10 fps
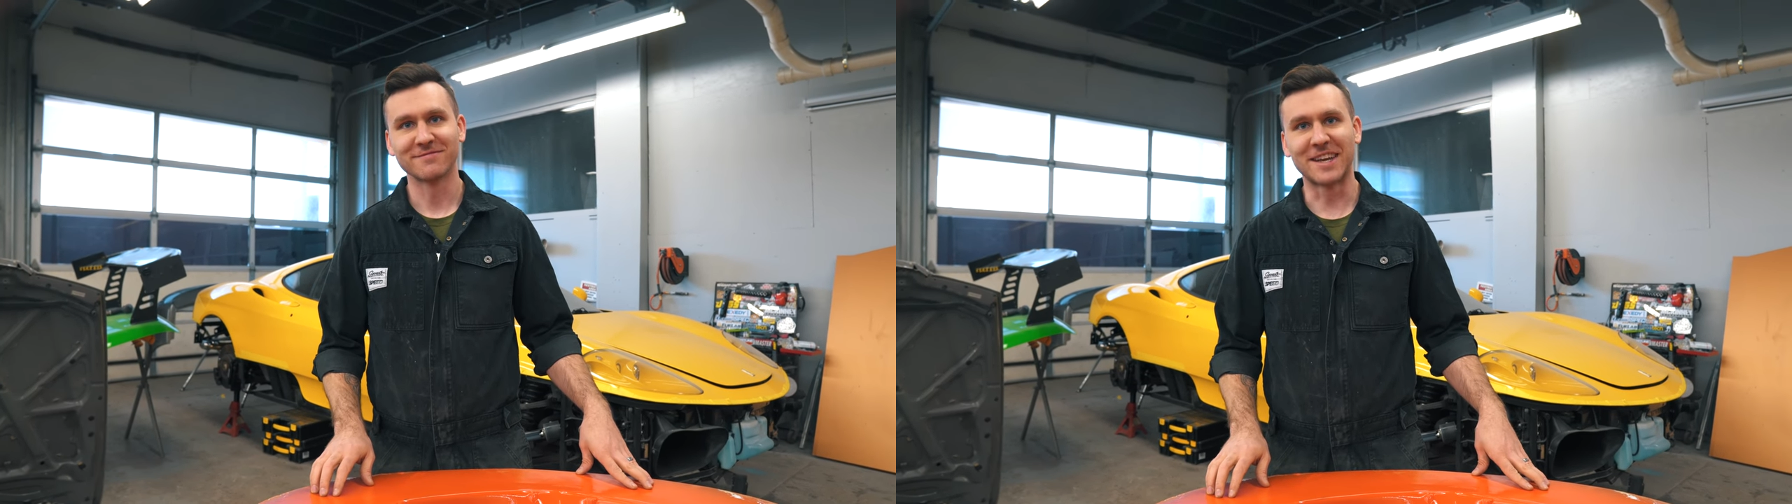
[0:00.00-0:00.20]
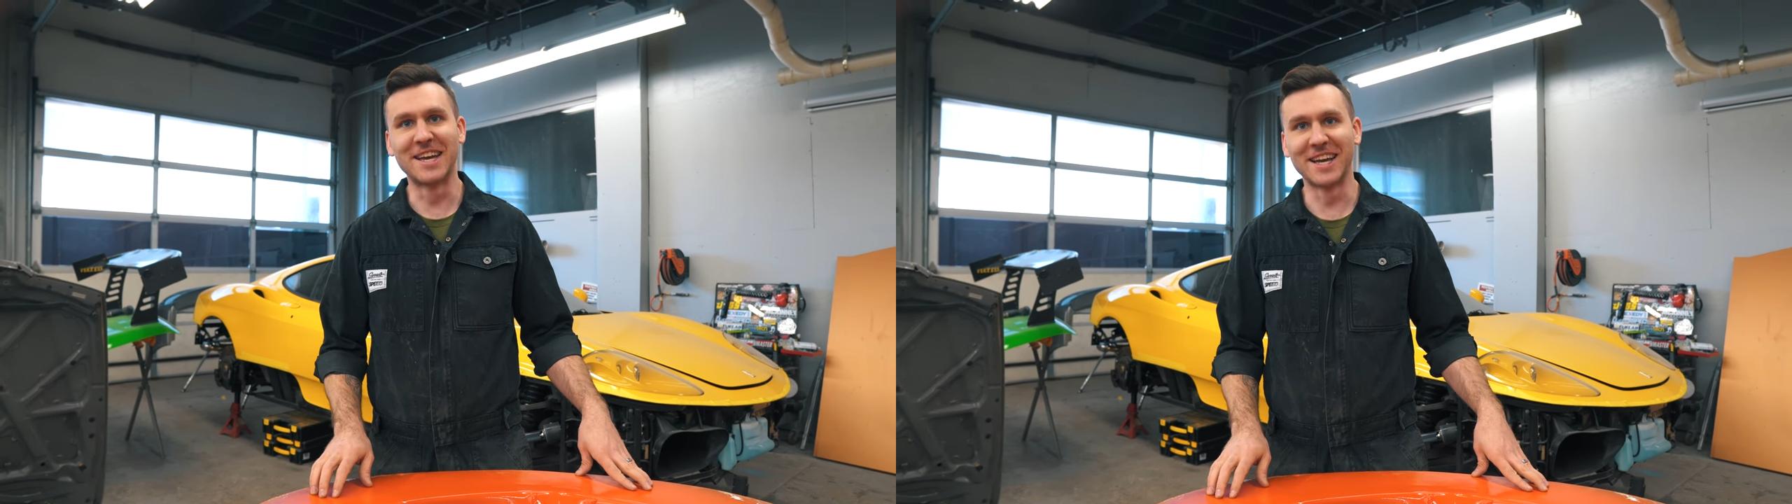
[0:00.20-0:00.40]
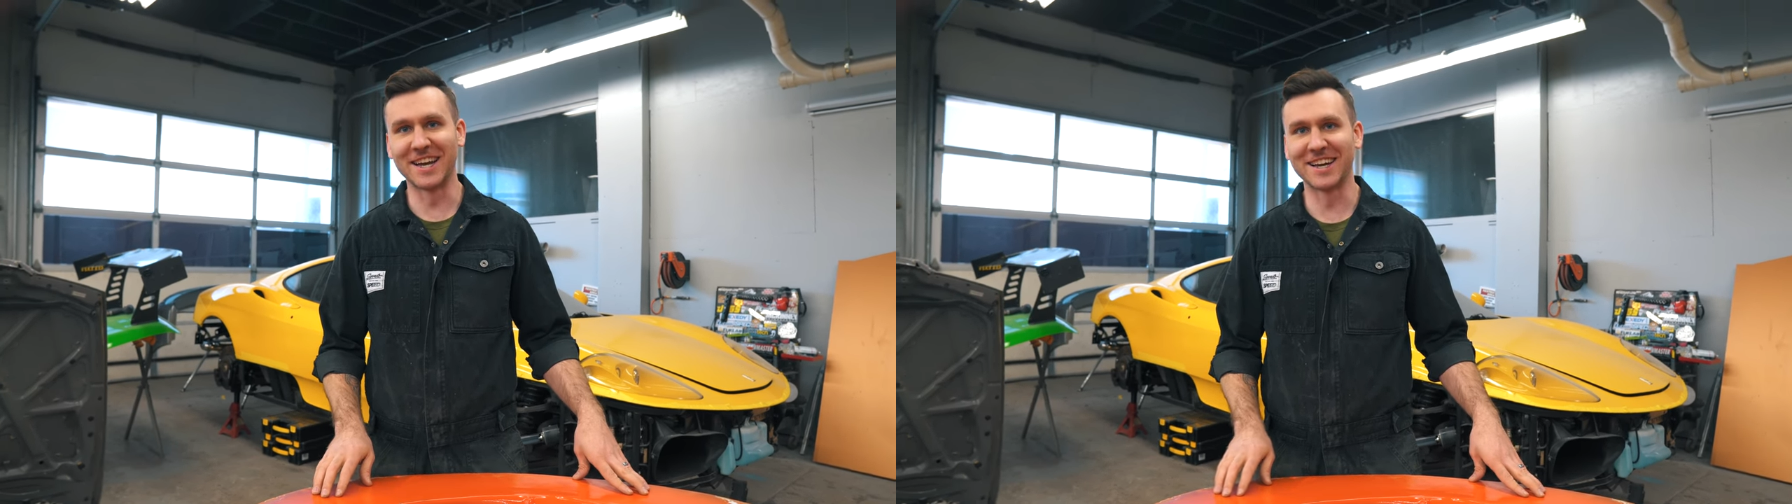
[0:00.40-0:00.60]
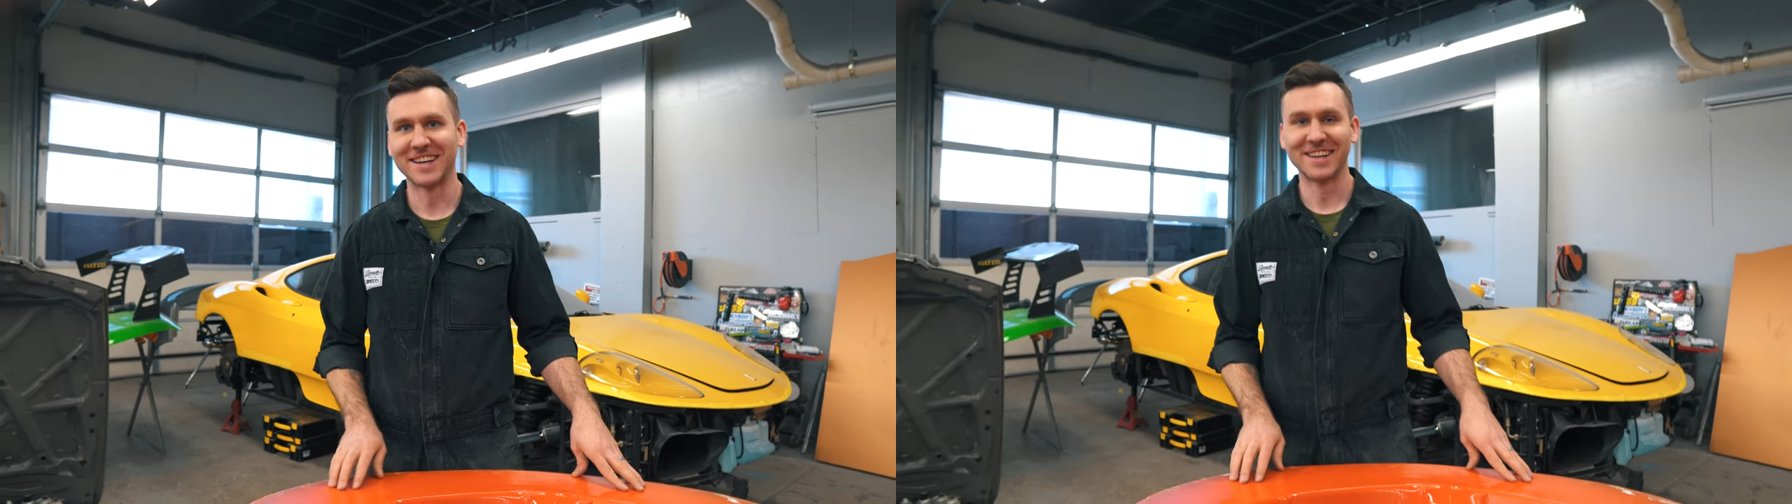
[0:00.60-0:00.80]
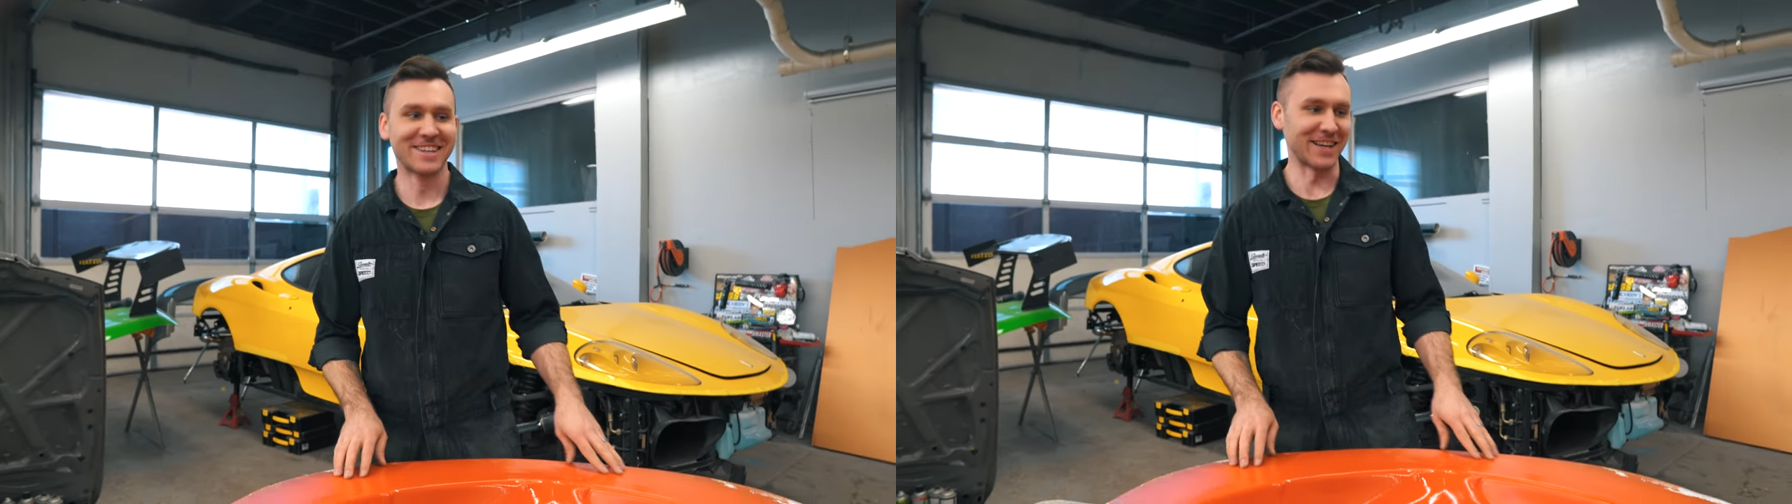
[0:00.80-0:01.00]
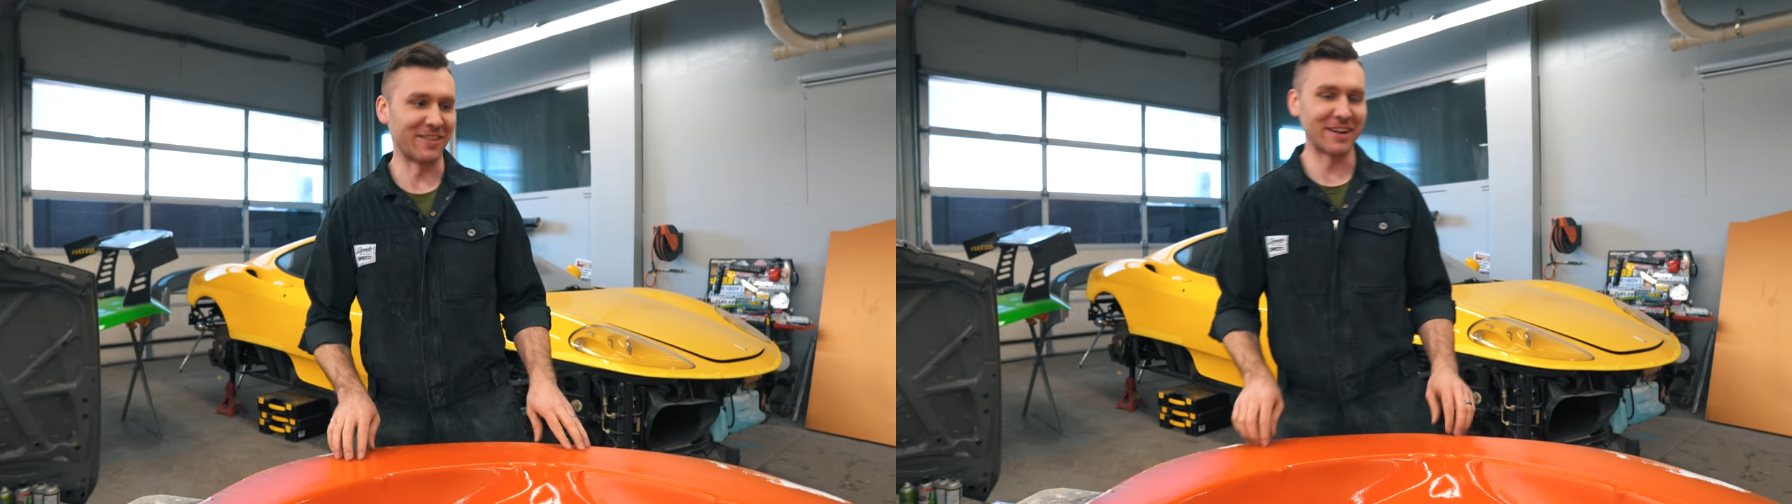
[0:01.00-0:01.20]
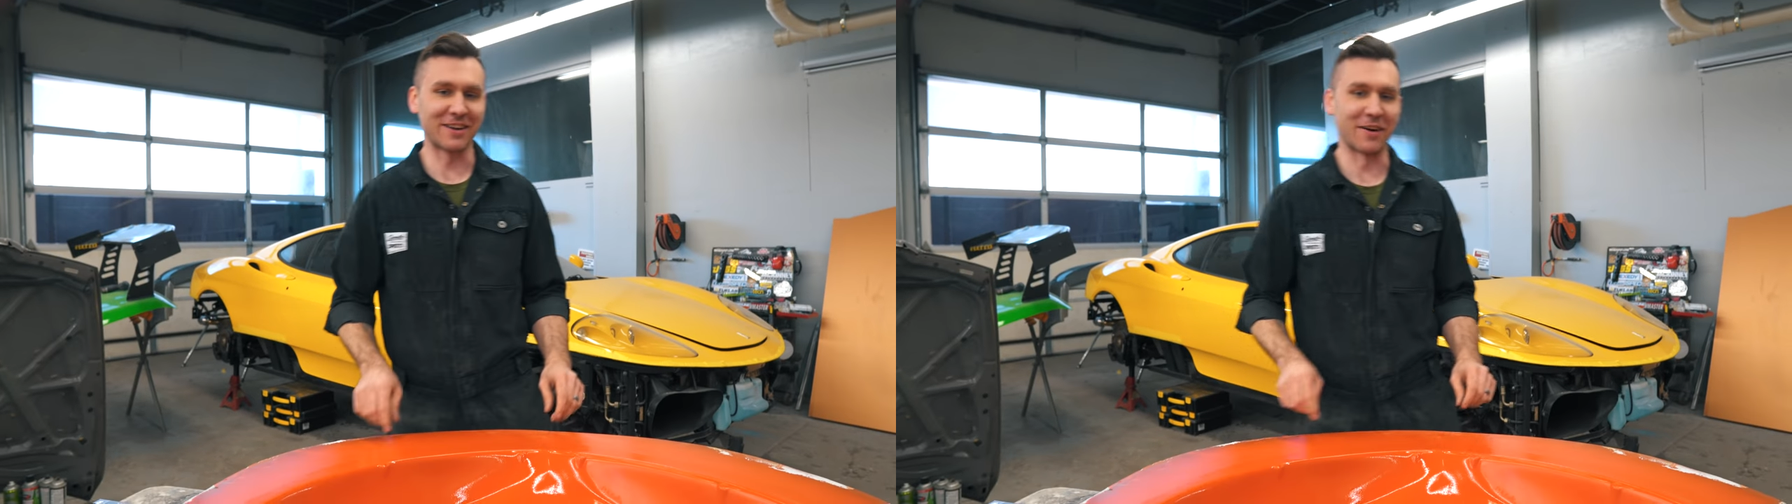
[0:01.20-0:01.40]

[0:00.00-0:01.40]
Because I haven't had any